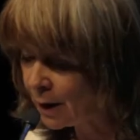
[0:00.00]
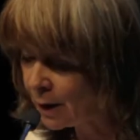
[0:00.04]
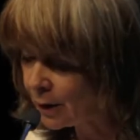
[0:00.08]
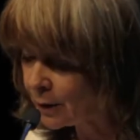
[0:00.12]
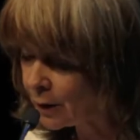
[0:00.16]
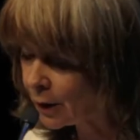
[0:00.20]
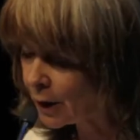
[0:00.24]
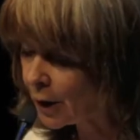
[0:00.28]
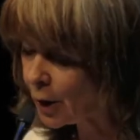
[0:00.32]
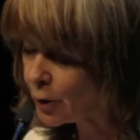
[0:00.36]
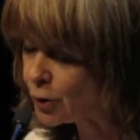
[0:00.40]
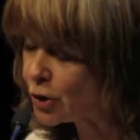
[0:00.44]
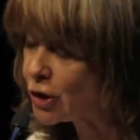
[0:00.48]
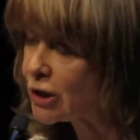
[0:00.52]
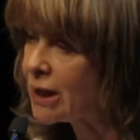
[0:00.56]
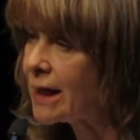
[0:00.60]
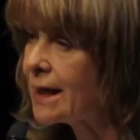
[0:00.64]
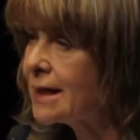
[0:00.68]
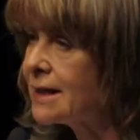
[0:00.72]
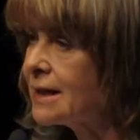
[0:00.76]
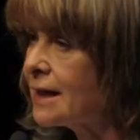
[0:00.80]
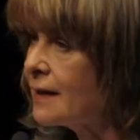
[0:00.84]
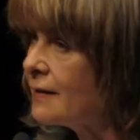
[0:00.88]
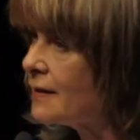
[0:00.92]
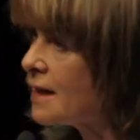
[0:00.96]

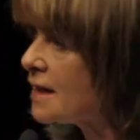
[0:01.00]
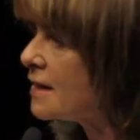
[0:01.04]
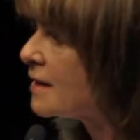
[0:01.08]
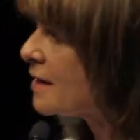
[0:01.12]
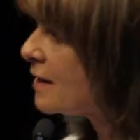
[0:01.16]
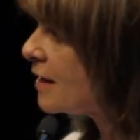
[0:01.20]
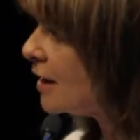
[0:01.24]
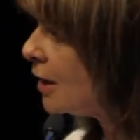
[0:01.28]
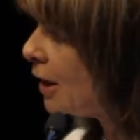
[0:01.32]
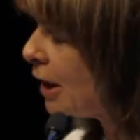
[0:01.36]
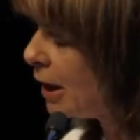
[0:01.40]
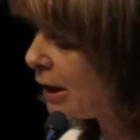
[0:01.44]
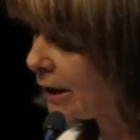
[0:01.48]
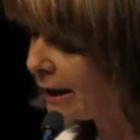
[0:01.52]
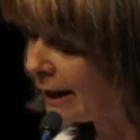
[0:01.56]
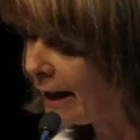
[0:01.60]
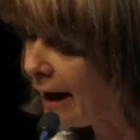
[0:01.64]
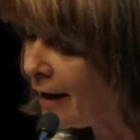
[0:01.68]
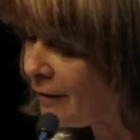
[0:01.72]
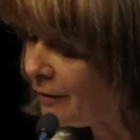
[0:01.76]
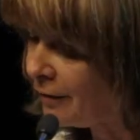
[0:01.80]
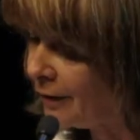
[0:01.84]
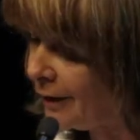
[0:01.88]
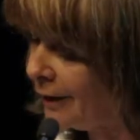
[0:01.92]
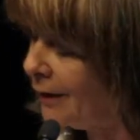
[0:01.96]
negotiating this third
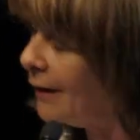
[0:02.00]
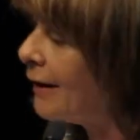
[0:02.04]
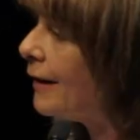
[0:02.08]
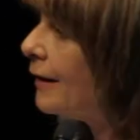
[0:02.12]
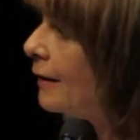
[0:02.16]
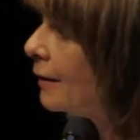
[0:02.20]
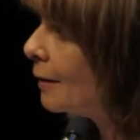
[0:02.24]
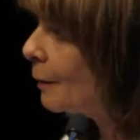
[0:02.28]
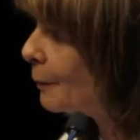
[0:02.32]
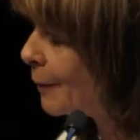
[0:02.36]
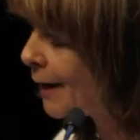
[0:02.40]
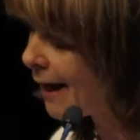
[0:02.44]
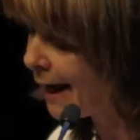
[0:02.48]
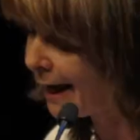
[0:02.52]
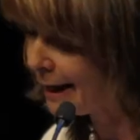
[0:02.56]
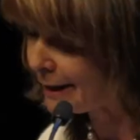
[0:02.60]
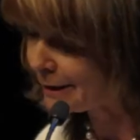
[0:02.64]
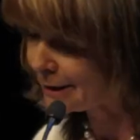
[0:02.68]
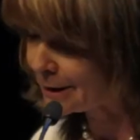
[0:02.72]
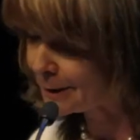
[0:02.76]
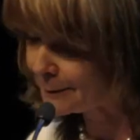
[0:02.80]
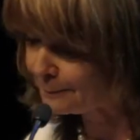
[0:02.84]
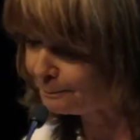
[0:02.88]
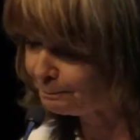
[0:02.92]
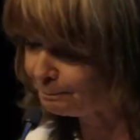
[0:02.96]
lover in the
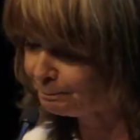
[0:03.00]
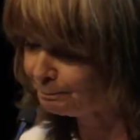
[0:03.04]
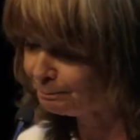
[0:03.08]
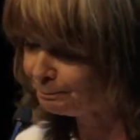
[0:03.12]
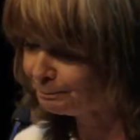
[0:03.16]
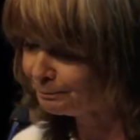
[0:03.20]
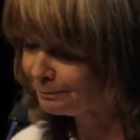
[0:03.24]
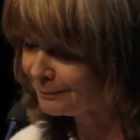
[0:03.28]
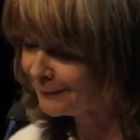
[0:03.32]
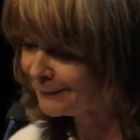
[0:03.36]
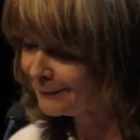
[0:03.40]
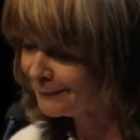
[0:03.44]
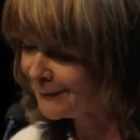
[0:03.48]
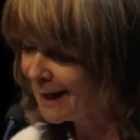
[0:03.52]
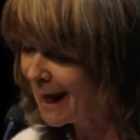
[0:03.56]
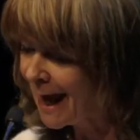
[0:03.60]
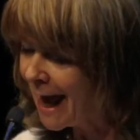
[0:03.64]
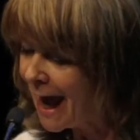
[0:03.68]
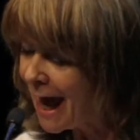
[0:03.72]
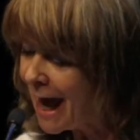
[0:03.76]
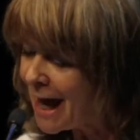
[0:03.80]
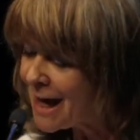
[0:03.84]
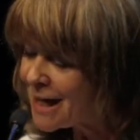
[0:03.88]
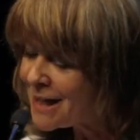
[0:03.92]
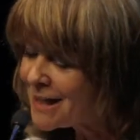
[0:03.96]
bed.
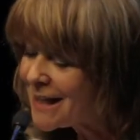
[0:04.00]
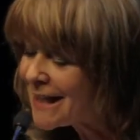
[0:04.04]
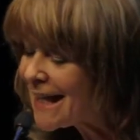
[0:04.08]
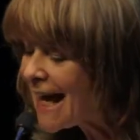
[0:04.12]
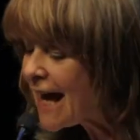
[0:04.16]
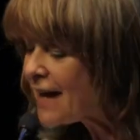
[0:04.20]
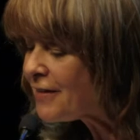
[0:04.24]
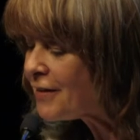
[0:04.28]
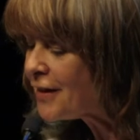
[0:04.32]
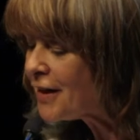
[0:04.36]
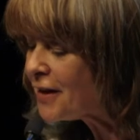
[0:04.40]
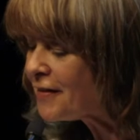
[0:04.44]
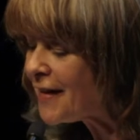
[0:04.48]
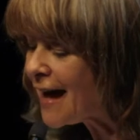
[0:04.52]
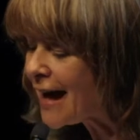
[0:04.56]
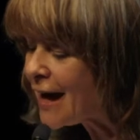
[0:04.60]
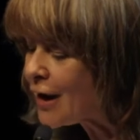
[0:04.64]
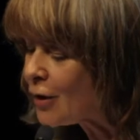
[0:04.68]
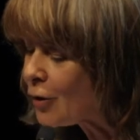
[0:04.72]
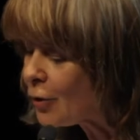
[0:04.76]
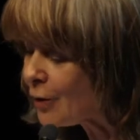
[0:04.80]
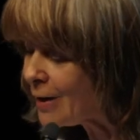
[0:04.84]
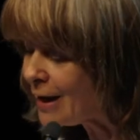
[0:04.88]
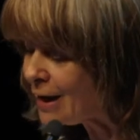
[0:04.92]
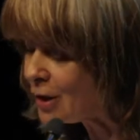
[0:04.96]
Together they
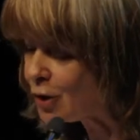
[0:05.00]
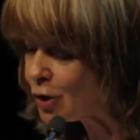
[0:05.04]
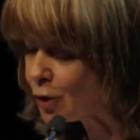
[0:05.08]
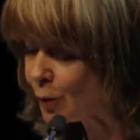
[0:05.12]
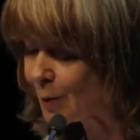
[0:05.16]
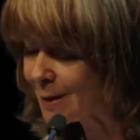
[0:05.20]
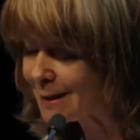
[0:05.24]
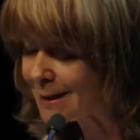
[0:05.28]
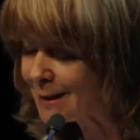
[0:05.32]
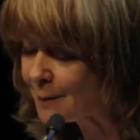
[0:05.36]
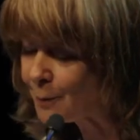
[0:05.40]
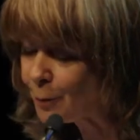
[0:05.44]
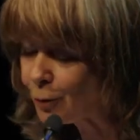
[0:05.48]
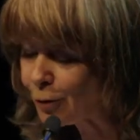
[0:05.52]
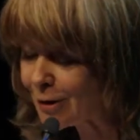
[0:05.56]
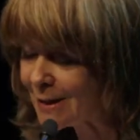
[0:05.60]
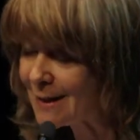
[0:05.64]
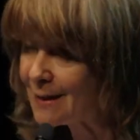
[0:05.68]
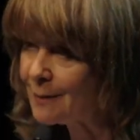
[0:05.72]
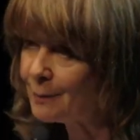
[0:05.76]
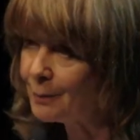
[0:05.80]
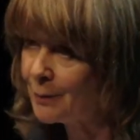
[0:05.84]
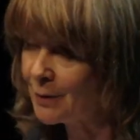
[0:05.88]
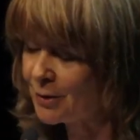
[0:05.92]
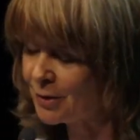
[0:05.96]
agreed to its
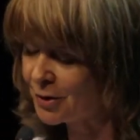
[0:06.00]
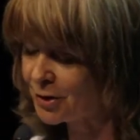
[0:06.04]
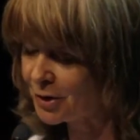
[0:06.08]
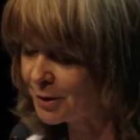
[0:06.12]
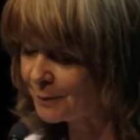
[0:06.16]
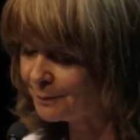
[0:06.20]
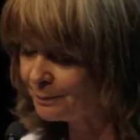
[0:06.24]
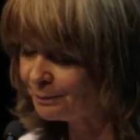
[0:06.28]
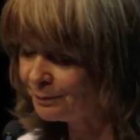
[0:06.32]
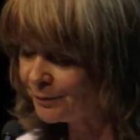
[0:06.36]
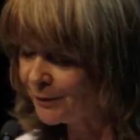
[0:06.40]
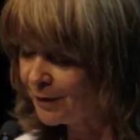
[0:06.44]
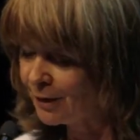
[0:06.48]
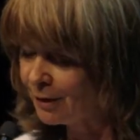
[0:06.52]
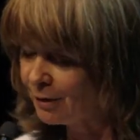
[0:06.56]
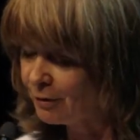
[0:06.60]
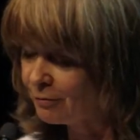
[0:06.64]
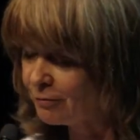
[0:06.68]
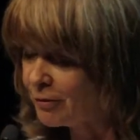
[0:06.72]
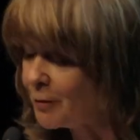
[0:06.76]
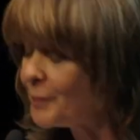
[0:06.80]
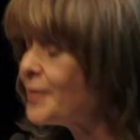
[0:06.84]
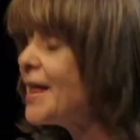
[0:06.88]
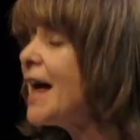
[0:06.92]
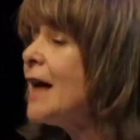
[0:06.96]
imprisonment.
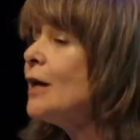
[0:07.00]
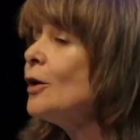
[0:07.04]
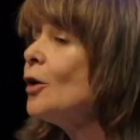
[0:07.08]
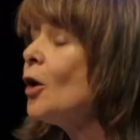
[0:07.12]
From then